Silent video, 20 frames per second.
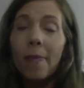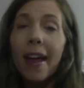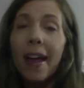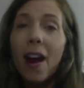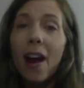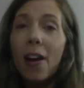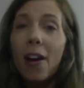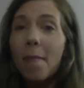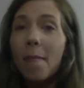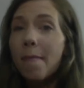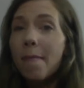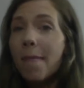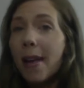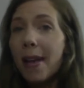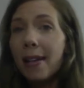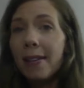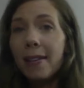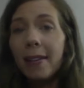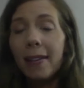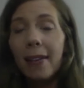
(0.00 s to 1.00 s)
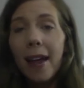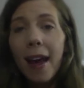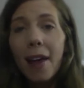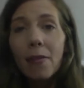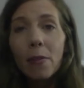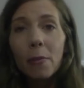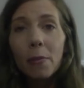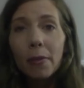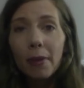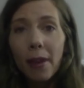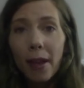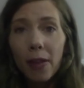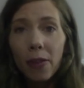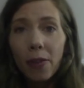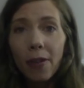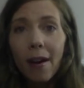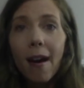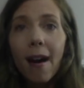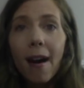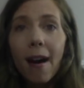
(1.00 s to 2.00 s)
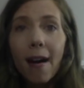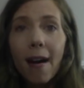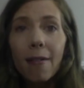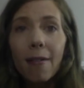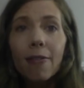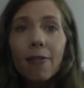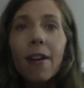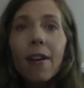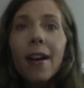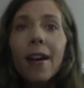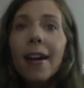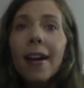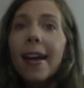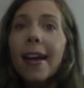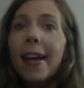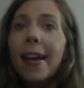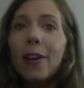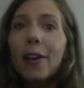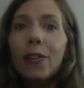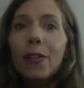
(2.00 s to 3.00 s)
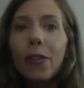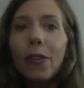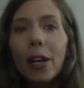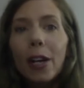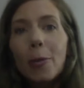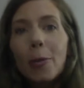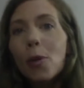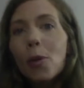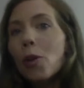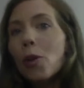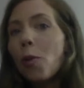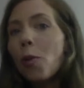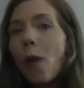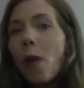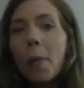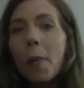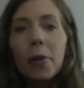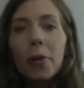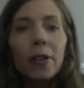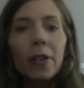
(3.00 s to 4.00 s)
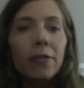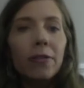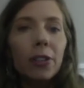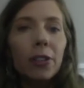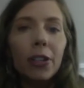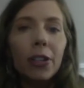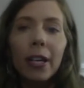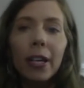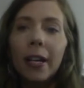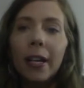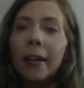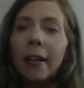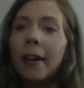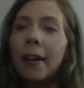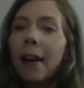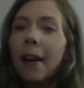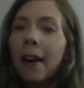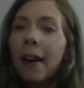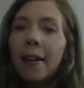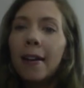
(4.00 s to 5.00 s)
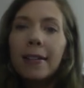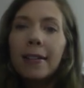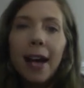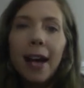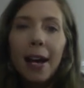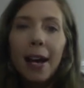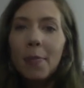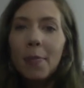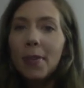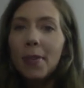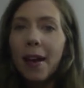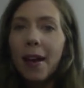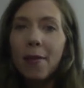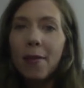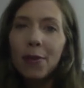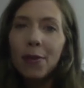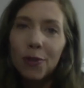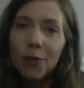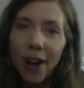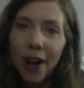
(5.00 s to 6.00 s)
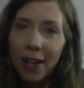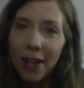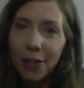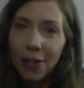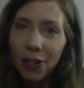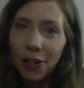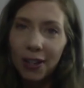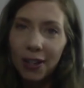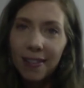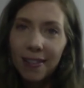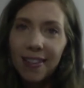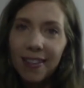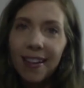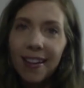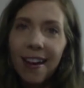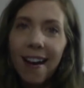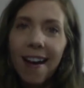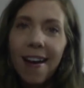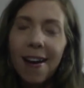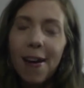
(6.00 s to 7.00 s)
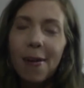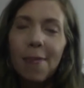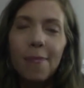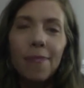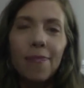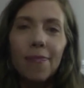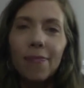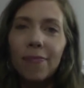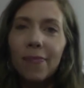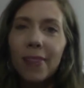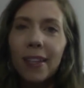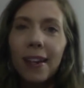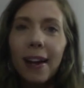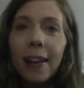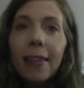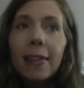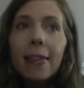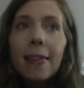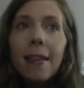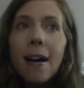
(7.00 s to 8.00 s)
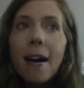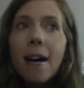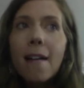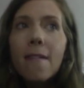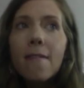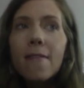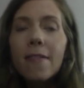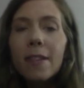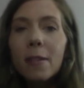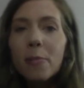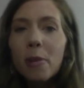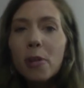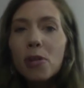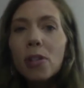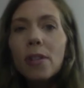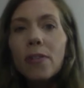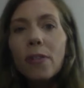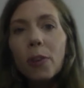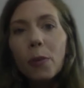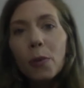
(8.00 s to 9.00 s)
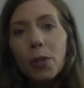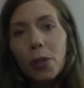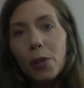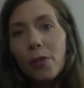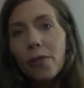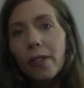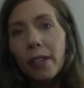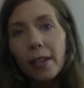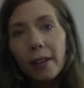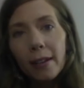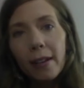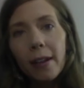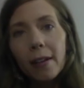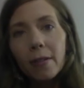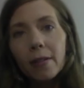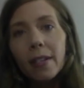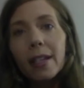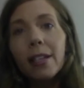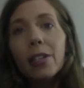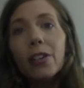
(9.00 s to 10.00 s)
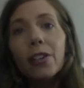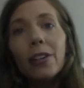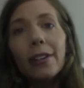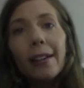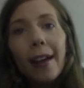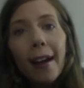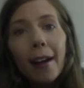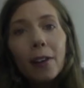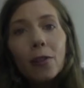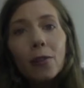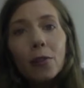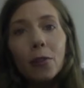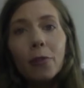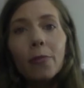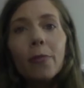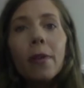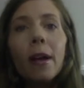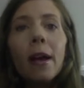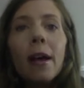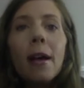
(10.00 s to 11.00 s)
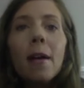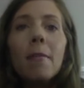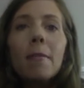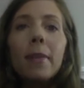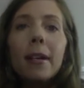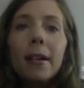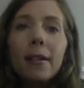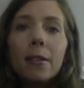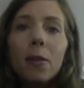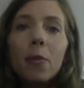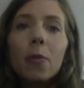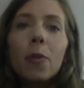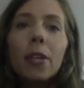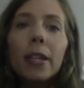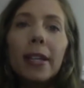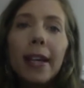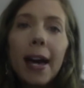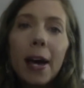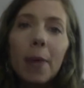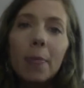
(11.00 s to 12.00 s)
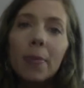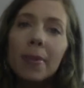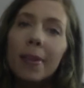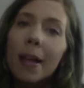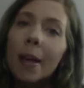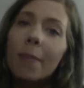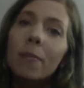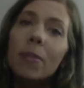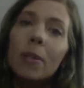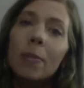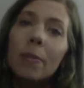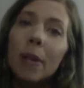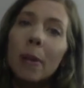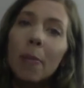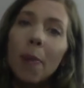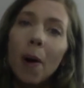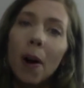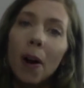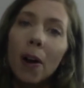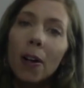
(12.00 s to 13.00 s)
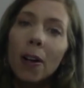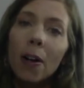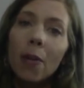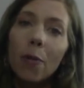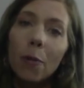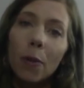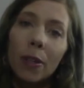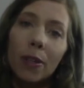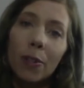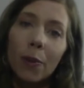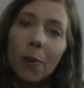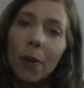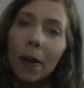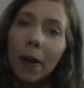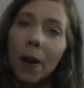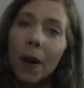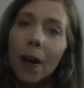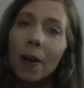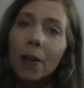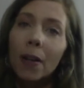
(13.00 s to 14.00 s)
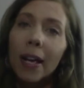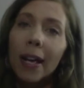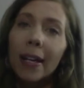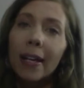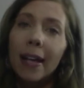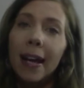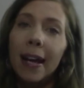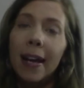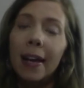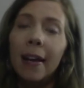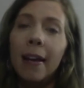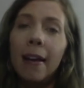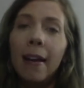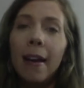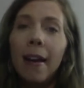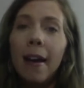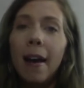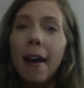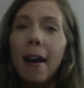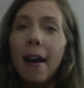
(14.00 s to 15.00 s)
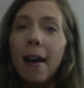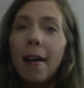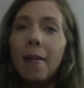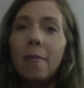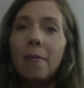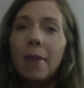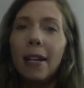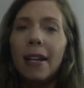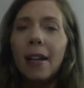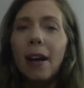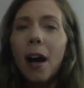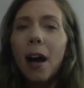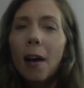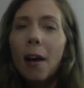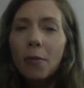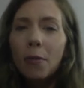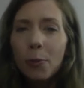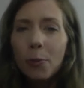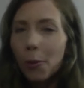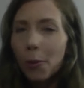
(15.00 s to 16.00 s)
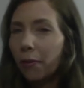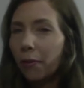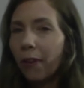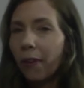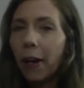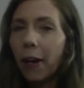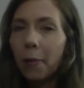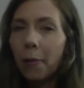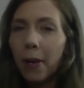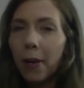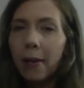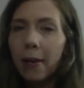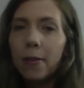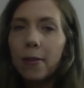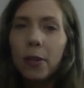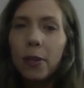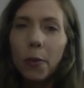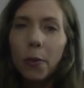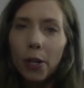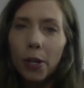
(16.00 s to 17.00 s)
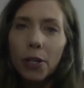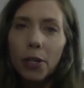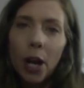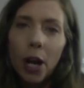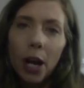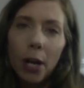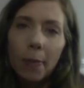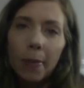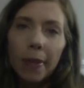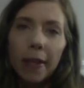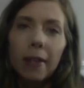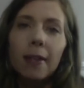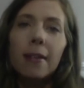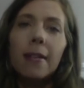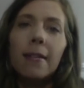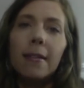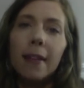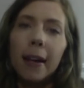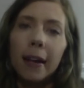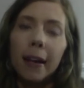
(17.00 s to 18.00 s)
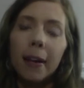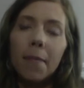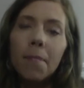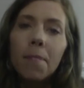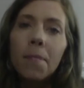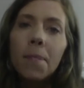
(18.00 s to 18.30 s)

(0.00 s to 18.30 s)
They are amazing. They have a plethora of incredible cooperative learning types of strategies that I love, especially for when you have ELLs in your classroom, because it really helps them to be a part of what's going on in a comfortable environment. And so we're going to talk about that in a second.